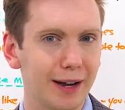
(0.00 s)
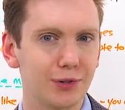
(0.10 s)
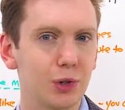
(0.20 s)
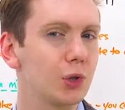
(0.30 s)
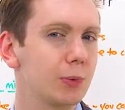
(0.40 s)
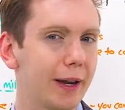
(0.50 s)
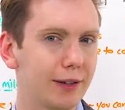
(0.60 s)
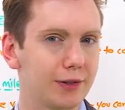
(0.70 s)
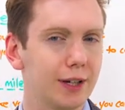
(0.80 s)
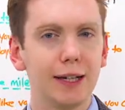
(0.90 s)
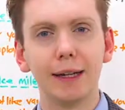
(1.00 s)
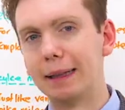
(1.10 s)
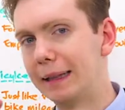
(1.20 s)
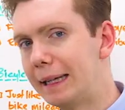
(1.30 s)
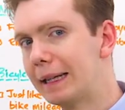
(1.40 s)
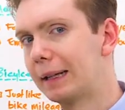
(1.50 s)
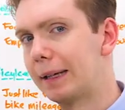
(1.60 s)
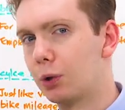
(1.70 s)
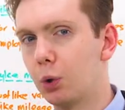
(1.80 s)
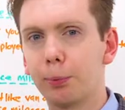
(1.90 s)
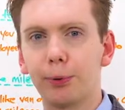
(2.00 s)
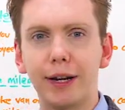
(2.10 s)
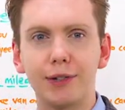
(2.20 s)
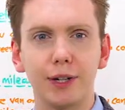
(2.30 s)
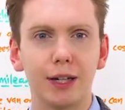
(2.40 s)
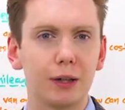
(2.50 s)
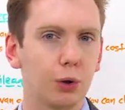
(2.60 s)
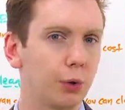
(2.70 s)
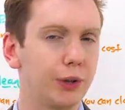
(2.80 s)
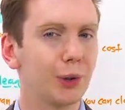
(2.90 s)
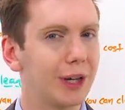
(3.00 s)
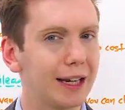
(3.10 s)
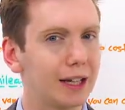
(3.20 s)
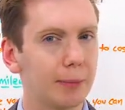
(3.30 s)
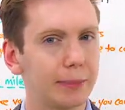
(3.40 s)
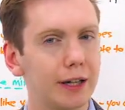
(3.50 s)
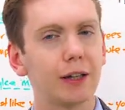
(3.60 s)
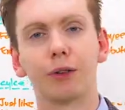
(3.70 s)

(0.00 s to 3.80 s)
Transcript: amount you spent legally incorporating your UK company